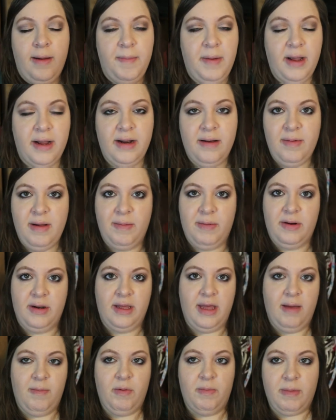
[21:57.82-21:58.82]
not going to be able to
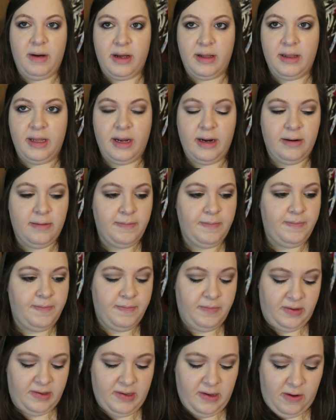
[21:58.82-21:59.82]
keep them on there.
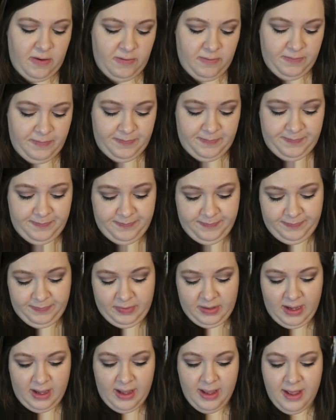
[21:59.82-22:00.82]
So,
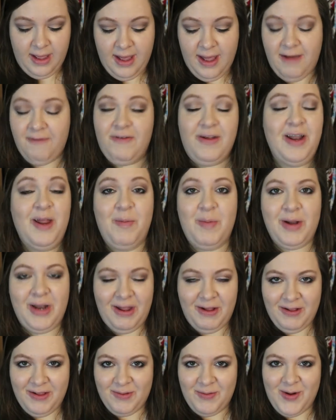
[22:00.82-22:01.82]
if
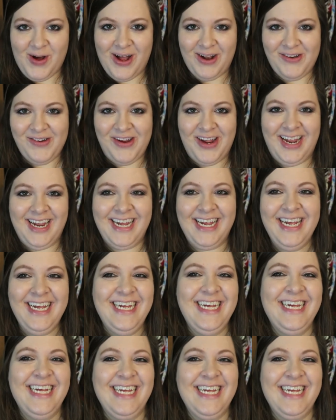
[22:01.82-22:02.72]
anybody's watching,